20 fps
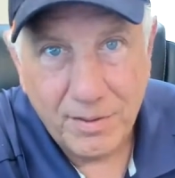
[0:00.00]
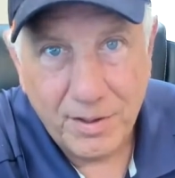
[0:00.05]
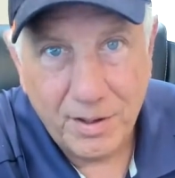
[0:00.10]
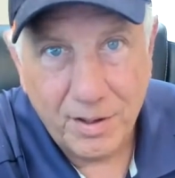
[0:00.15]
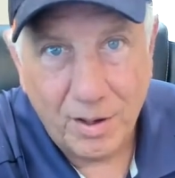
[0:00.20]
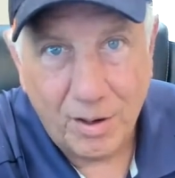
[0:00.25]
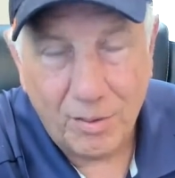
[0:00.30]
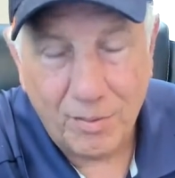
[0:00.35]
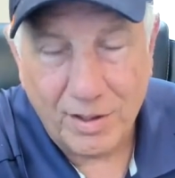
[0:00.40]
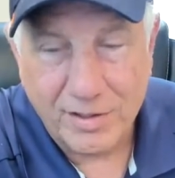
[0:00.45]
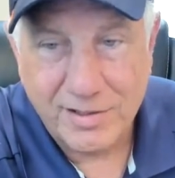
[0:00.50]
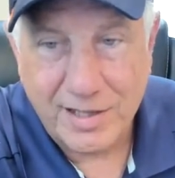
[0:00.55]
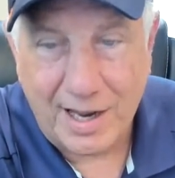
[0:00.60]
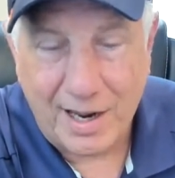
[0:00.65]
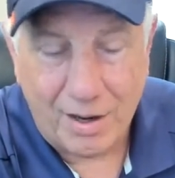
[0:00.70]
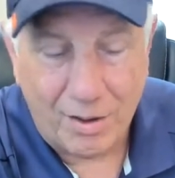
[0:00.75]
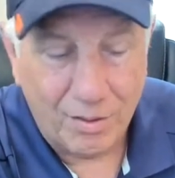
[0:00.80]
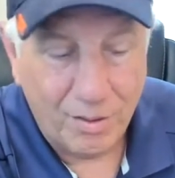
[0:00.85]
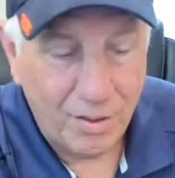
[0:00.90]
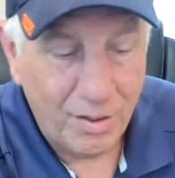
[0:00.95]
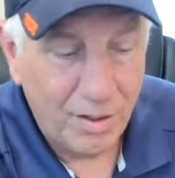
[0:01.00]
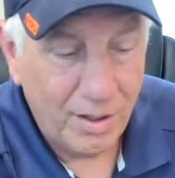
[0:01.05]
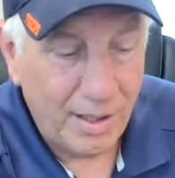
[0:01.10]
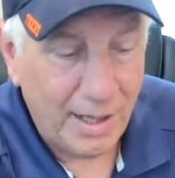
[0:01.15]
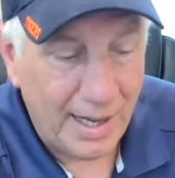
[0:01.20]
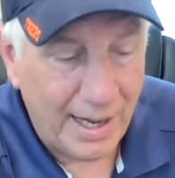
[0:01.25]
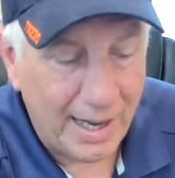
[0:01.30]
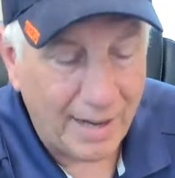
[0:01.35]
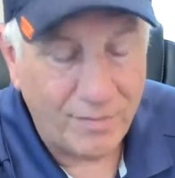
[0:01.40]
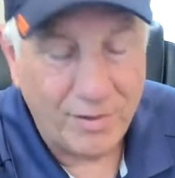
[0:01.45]
That's how
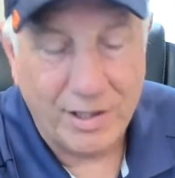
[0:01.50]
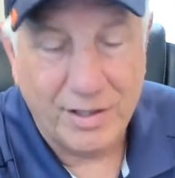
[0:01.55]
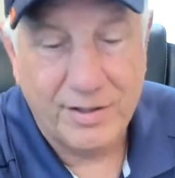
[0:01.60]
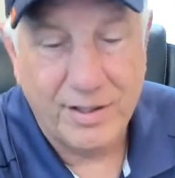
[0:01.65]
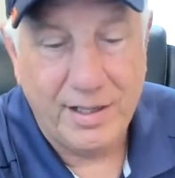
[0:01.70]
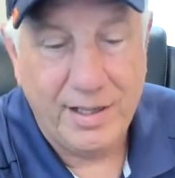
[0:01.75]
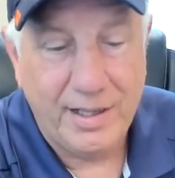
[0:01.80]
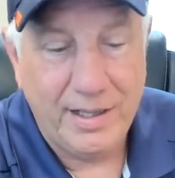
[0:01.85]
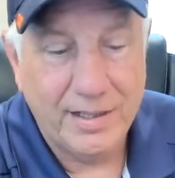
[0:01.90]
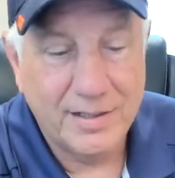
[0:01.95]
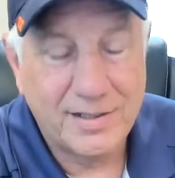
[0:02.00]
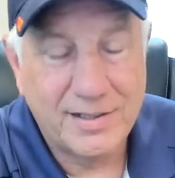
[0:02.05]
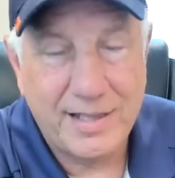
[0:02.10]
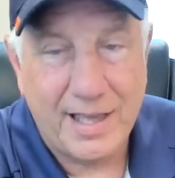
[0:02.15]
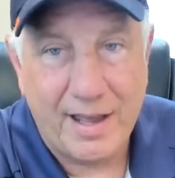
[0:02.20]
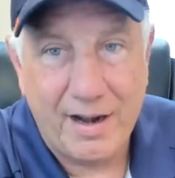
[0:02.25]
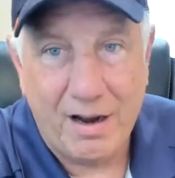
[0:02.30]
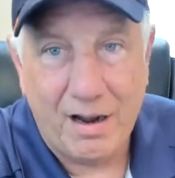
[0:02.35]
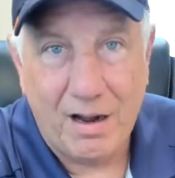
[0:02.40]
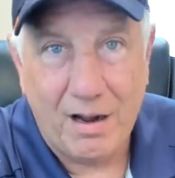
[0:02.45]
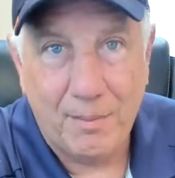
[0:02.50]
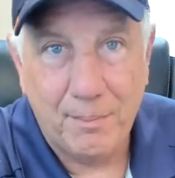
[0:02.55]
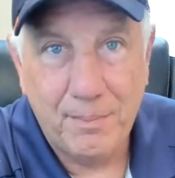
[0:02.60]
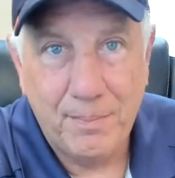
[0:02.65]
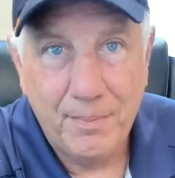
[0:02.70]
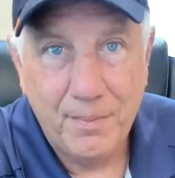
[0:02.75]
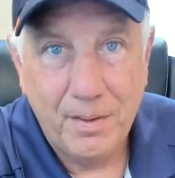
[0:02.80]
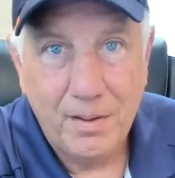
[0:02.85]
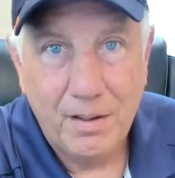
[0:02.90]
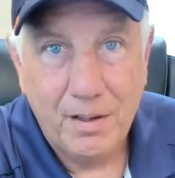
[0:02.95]
everything is set
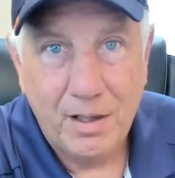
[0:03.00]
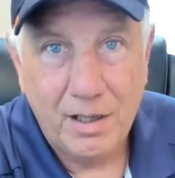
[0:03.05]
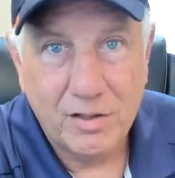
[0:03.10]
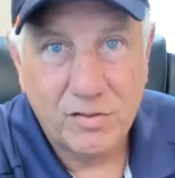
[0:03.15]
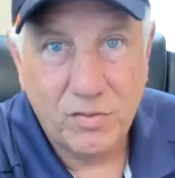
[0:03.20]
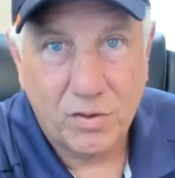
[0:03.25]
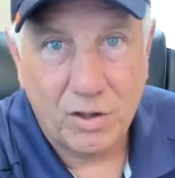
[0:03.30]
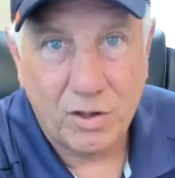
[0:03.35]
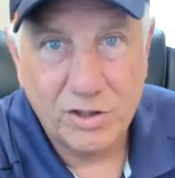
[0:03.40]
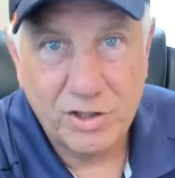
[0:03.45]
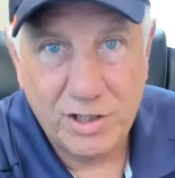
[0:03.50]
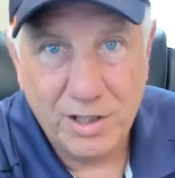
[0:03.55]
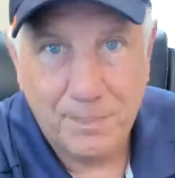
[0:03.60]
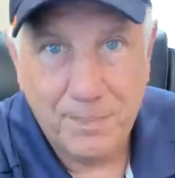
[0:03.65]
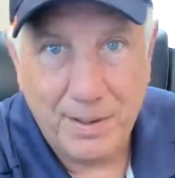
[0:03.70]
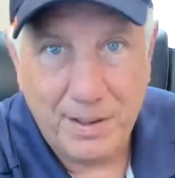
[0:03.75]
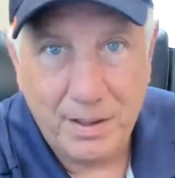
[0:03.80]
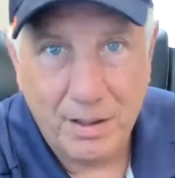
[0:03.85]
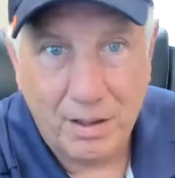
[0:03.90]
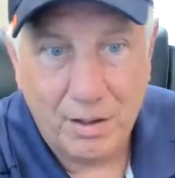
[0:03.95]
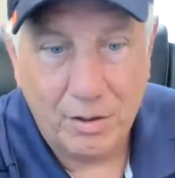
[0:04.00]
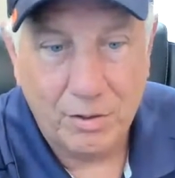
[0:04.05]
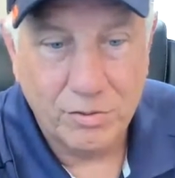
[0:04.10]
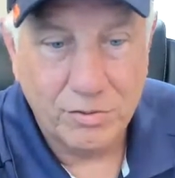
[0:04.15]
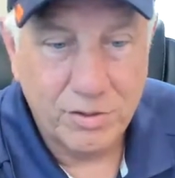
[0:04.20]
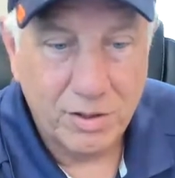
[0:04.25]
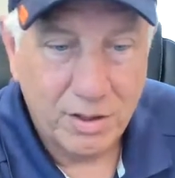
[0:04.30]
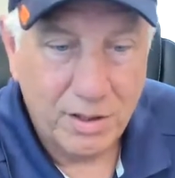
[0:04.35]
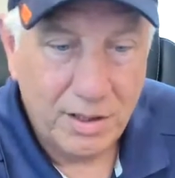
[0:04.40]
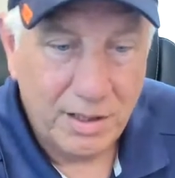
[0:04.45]
up as far as shipping
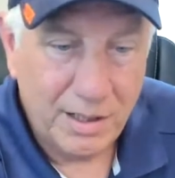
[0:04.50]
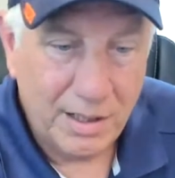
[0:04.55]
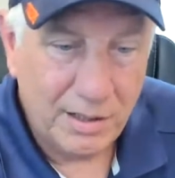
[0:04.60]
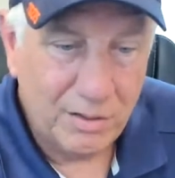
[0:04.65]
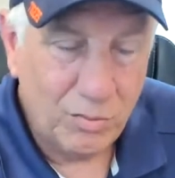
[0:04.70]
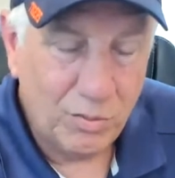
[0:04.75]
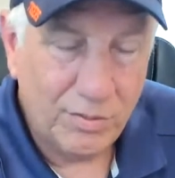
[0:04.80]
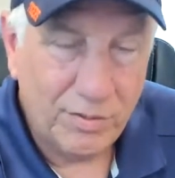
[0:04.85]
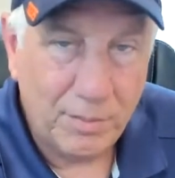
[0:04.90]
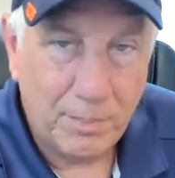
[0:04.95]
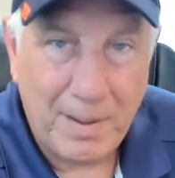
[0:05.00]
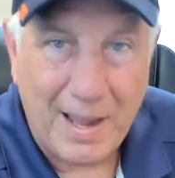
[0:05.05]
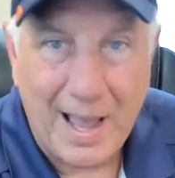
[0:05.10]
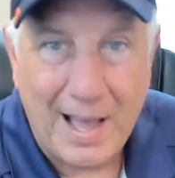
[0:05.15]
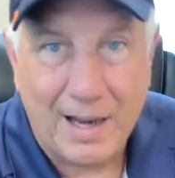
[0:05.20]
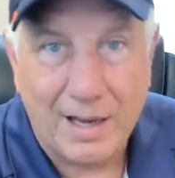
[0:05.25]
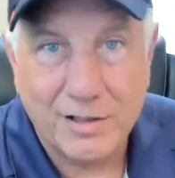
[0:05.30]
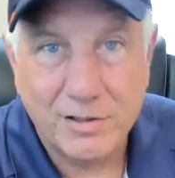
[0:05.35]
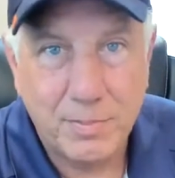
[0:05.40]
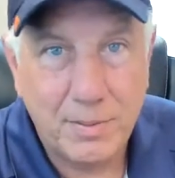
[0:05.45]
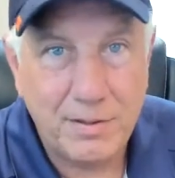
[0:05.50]
goes, is with the pallets.